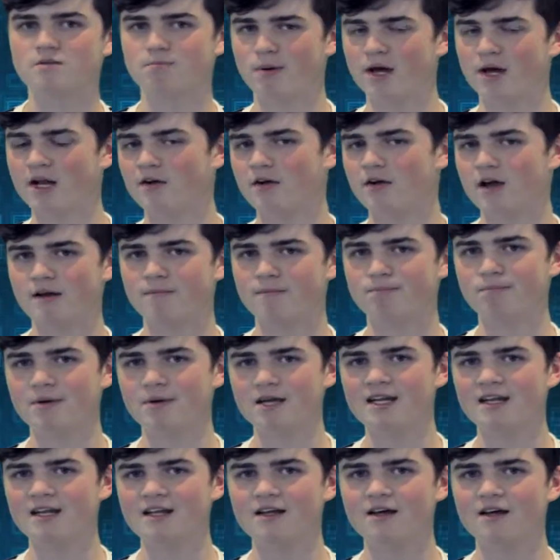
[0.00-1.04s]
better at
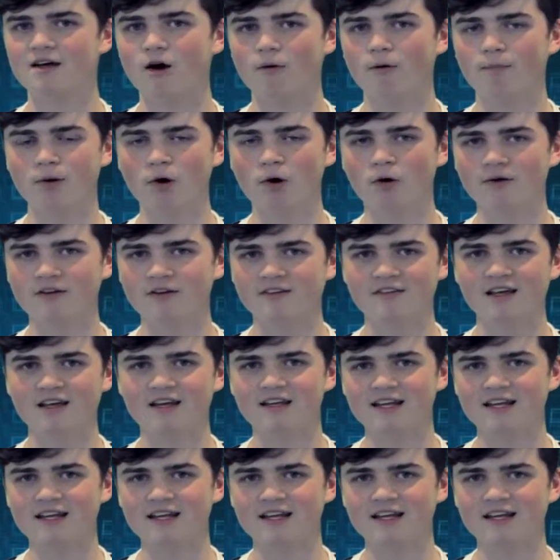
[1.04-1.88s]
beating opponents they